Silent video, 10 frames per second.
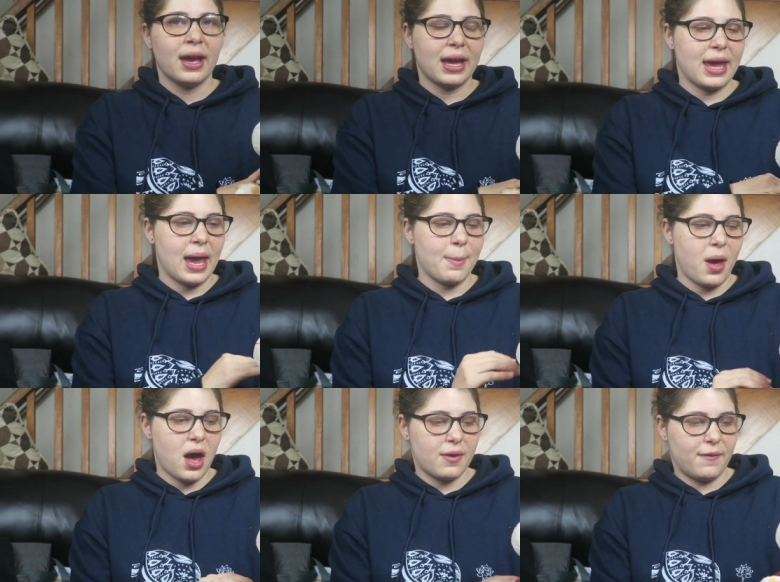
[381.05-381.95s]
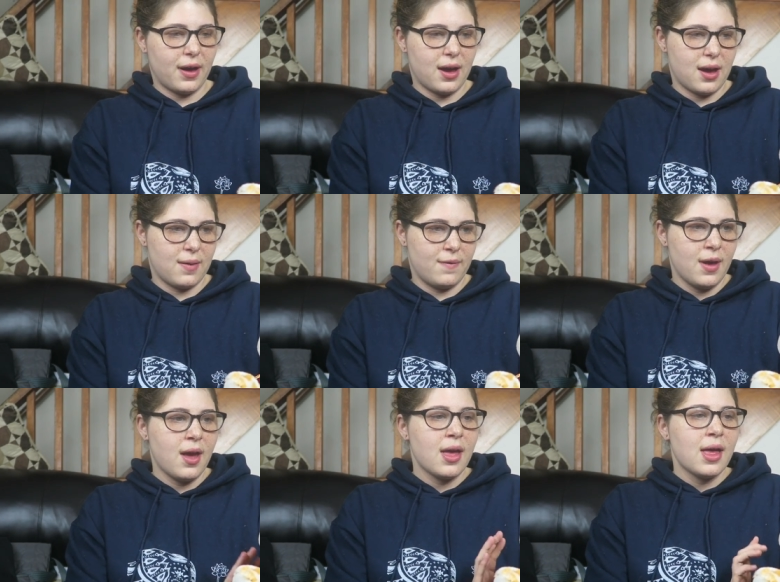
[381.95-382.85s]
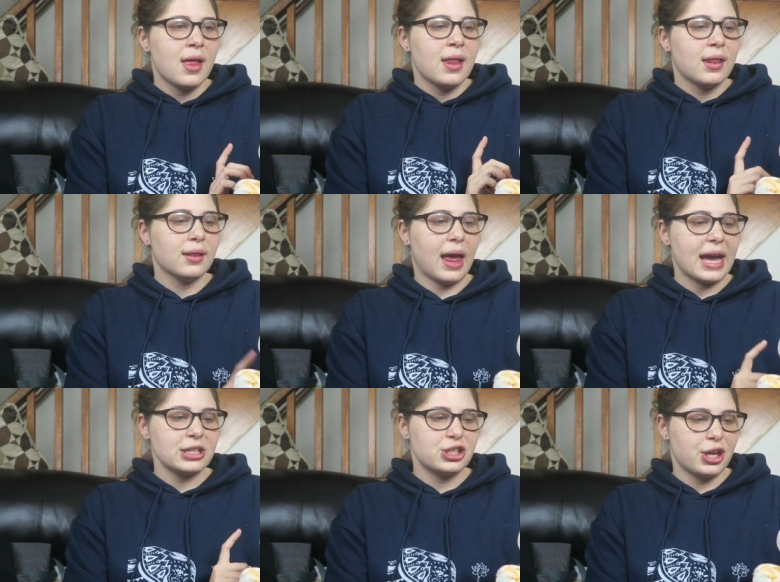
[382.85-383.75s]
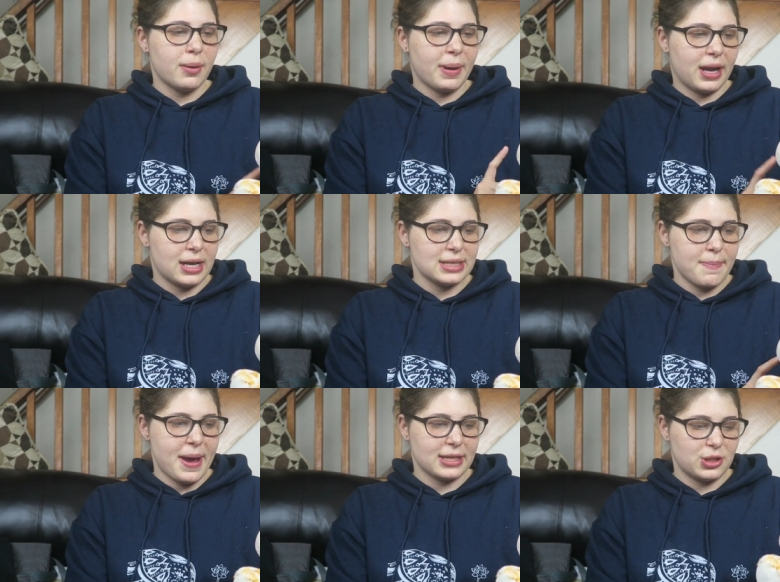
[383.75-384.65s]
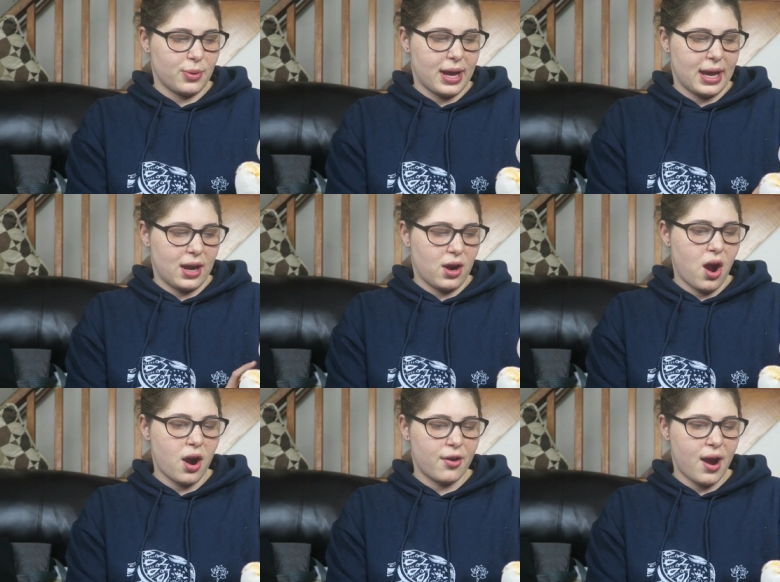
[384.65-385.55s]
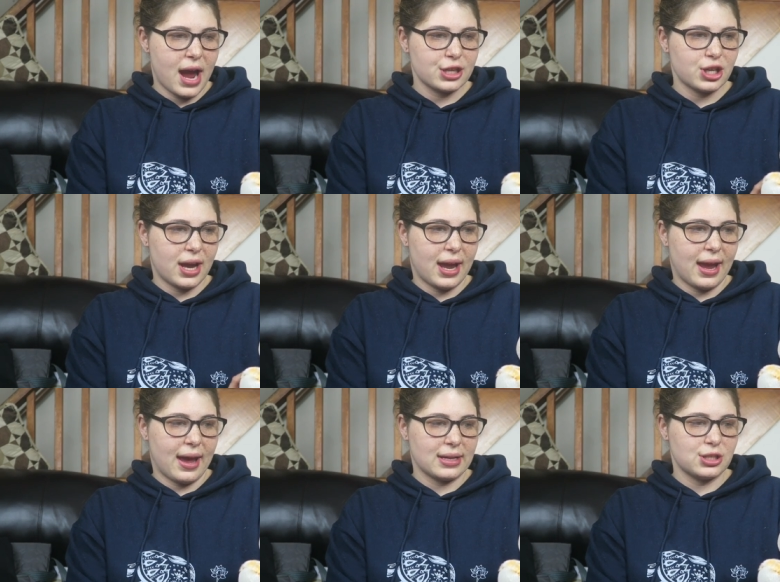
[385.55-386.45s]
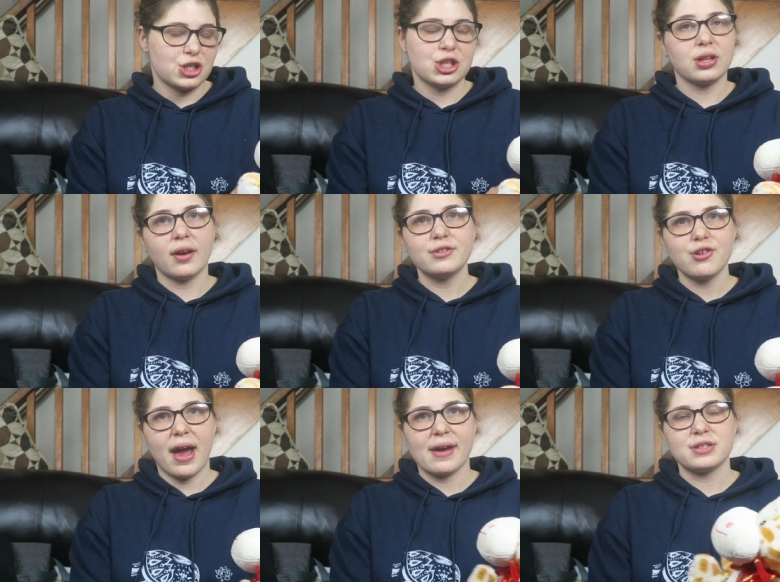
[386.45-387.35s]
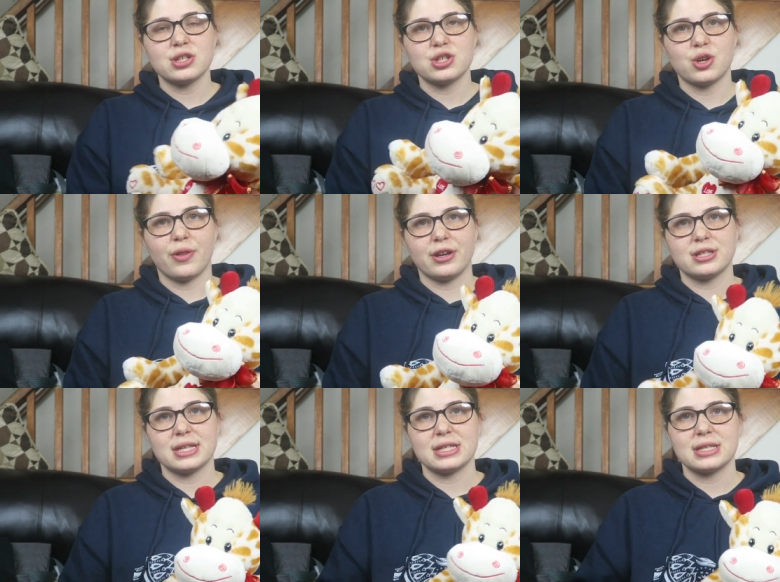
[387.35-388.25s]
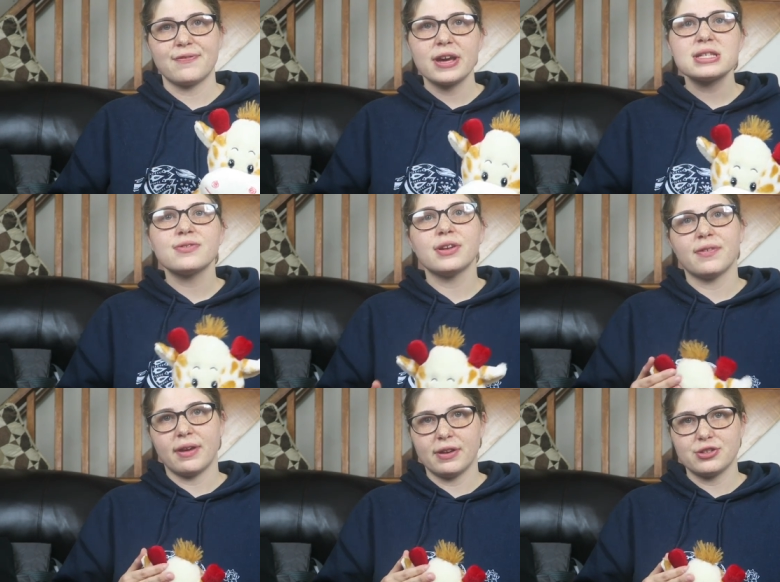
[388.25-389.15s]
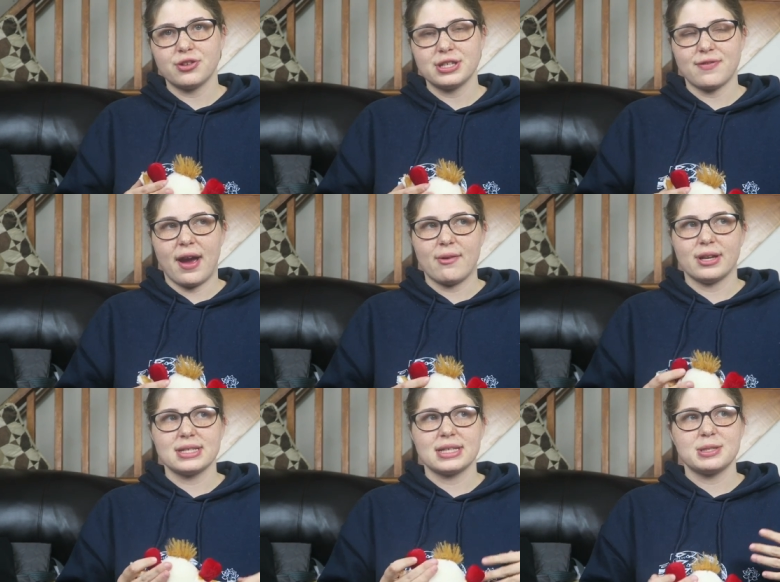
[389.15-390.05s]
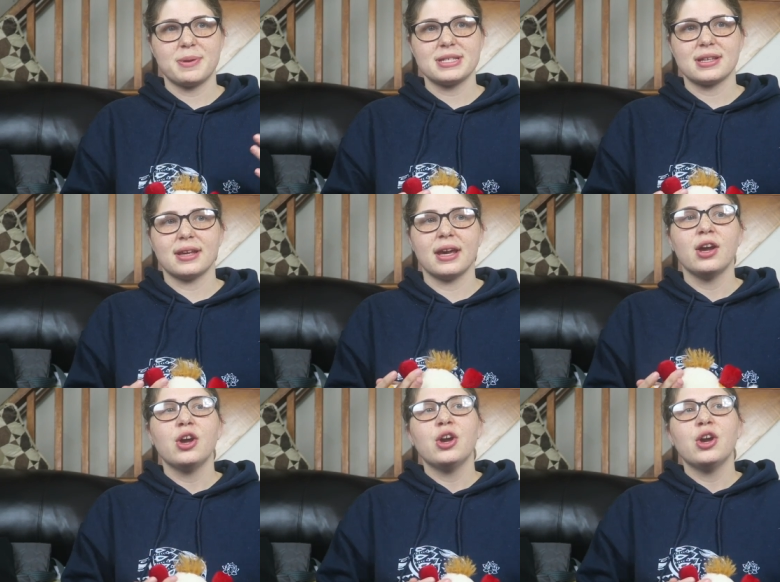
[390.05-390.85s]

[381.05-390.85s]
It came off of last year my cousin passed away in a car crash and she loved giraffes so there's this festival of giving trees around us and it's basically